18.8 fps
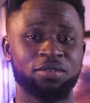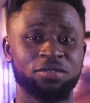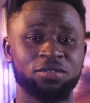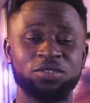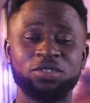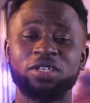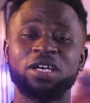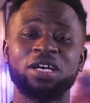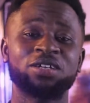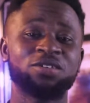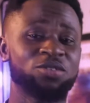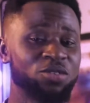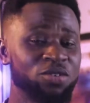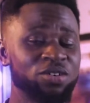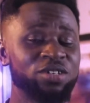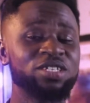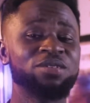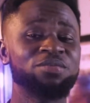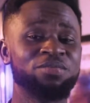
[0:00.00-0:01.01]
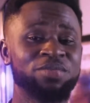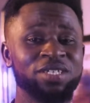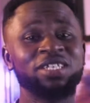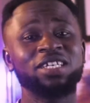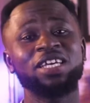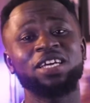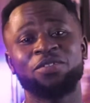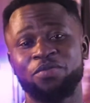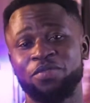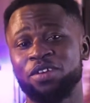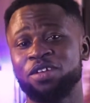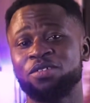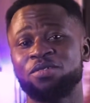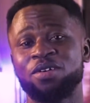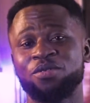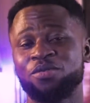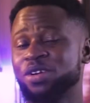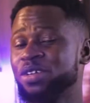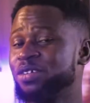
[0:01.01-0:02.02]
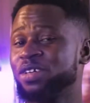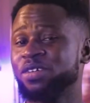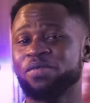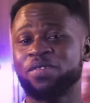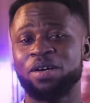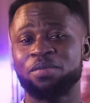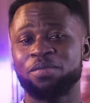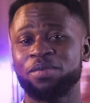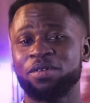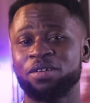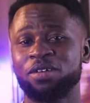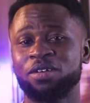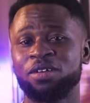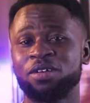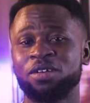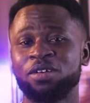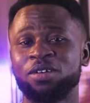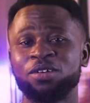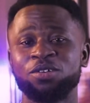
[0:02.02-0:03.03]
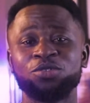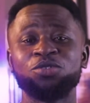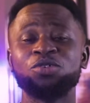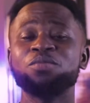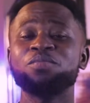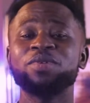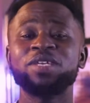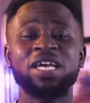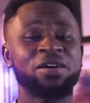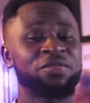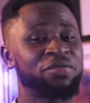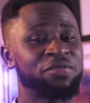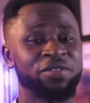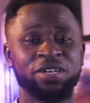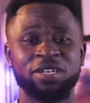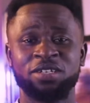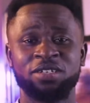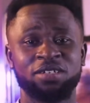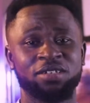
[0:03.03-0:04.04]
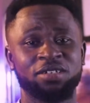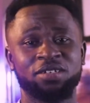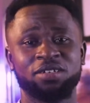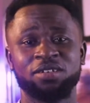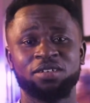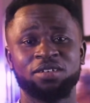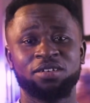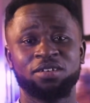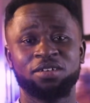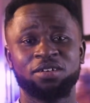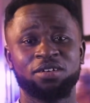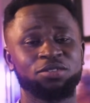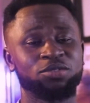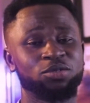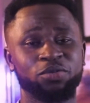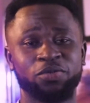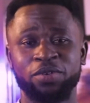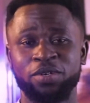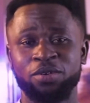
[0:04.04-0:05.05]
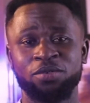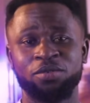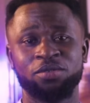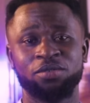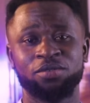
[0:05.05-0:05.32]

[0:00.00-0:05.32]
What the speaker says: You can only be a failure when you give up. Don't be afraid to fail.